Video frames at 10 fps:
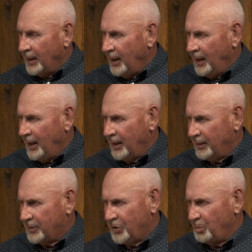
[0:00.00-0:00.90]
And
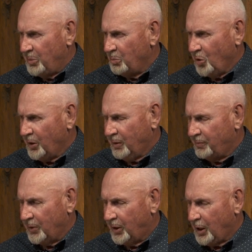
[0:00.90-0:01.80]
she'd been working
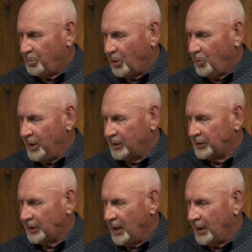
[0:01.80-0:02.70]
for a couple of
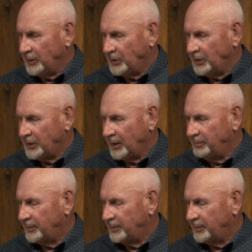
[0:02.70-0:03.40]
weeks, and she said,